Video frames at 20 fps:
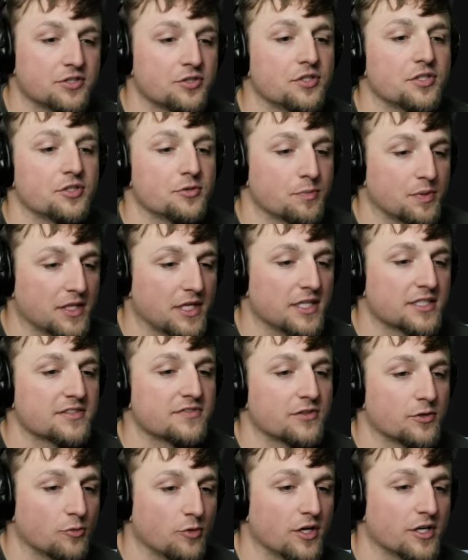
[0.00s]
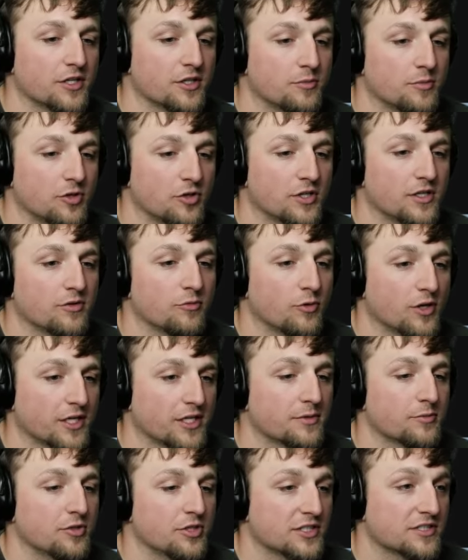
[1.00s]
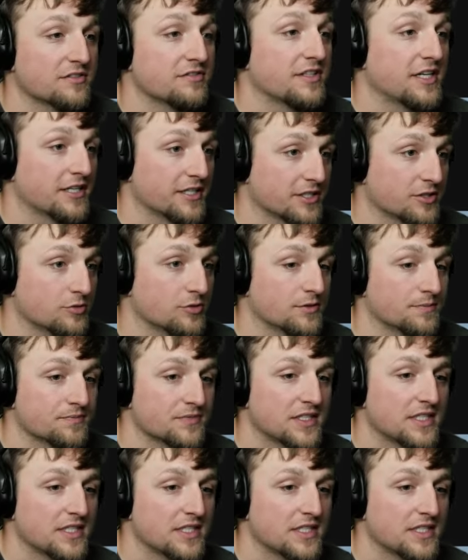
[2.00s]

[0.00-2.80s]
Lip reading: You can do plus for 1 or more. It's very cool.